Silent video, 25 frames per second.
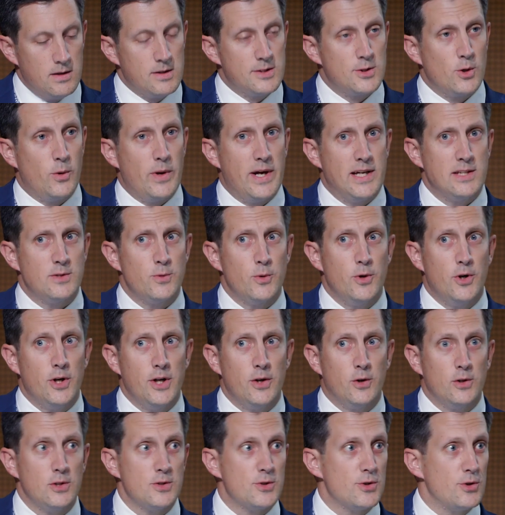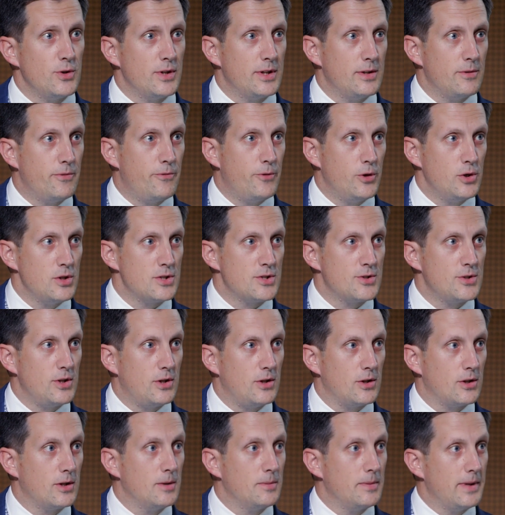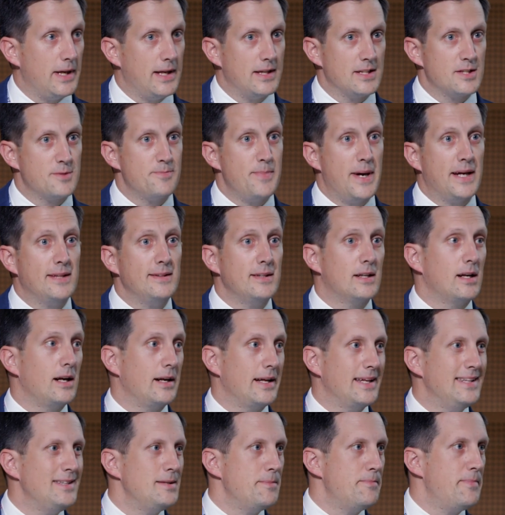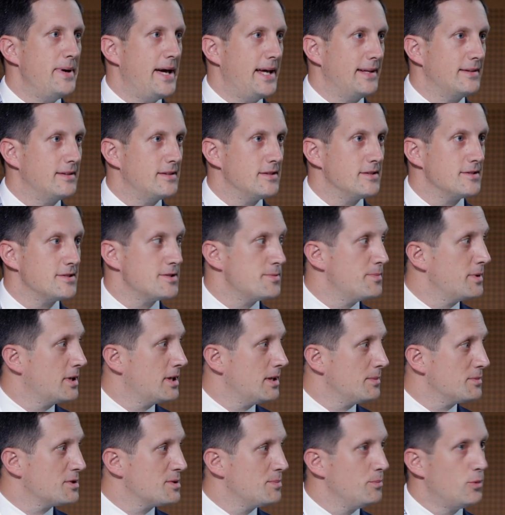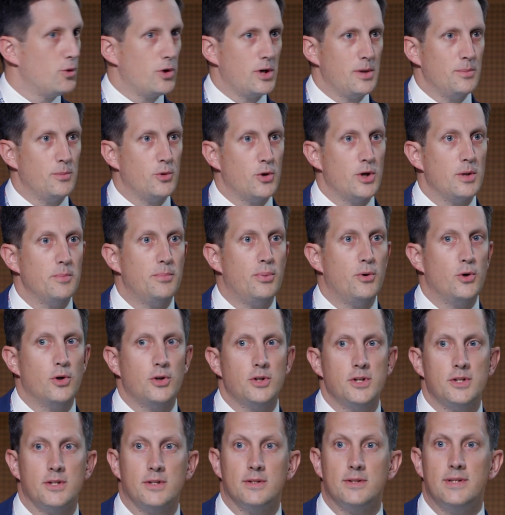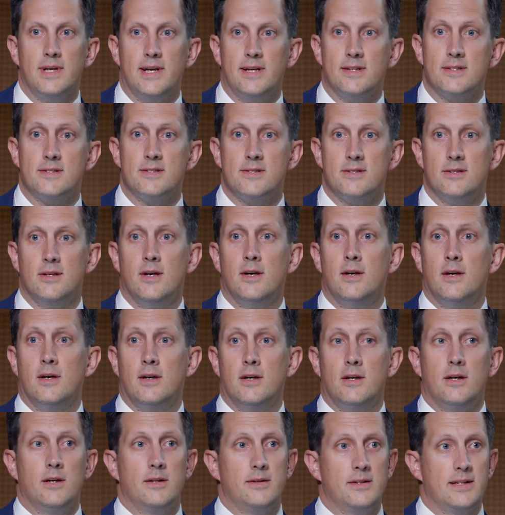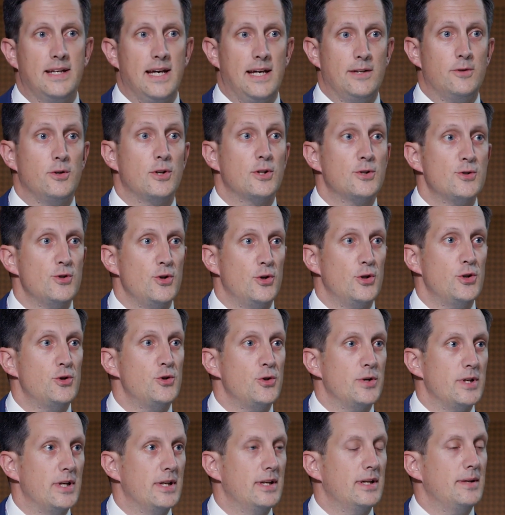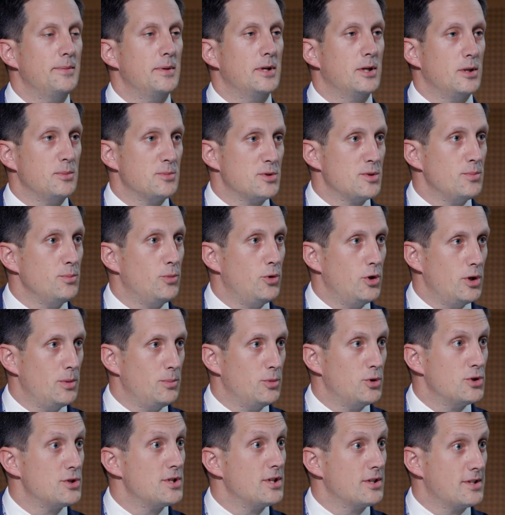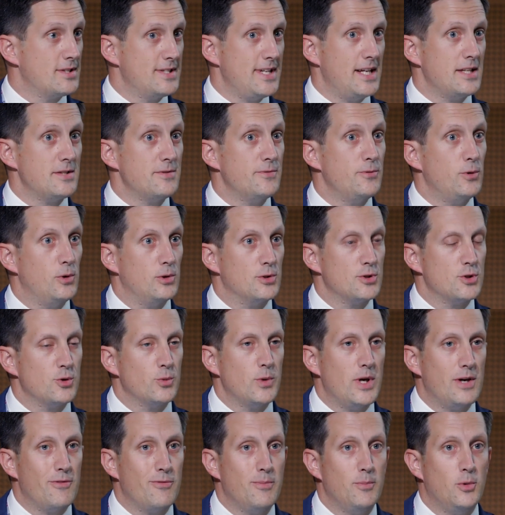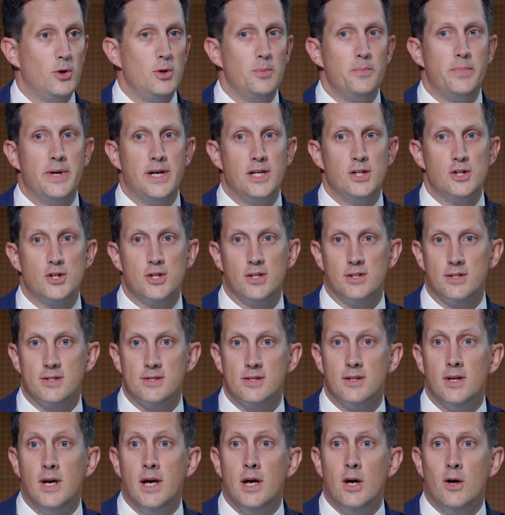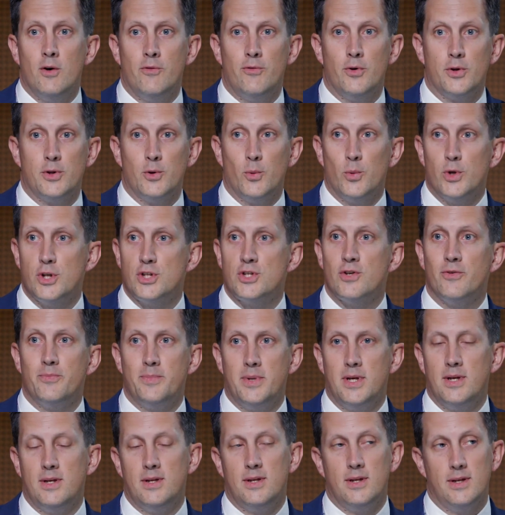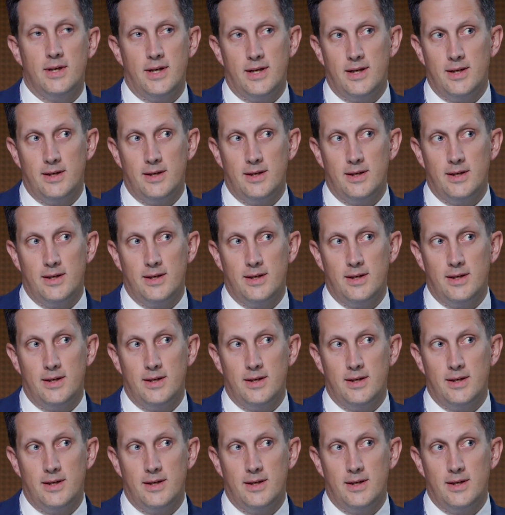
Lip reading: So as we heard also in the first talk, spectacle independence becomes more and more important as cataract surgery becomes more and more successful. So we have more patients for the wish of being